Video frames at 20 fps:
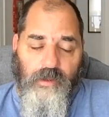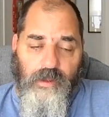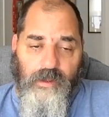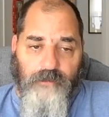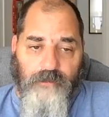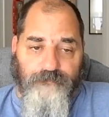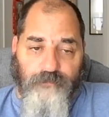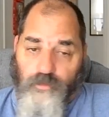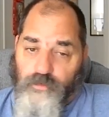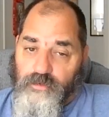
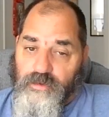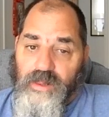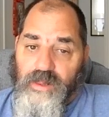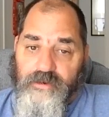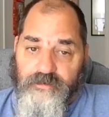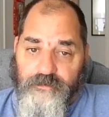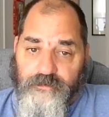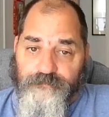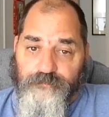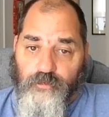uh, for a
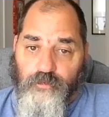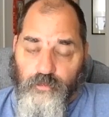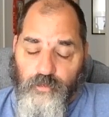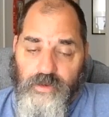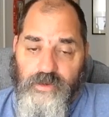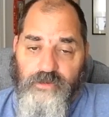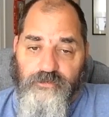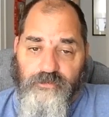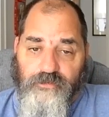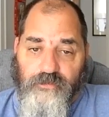lot of different
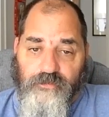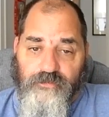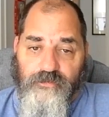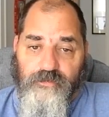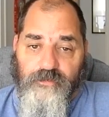reasons.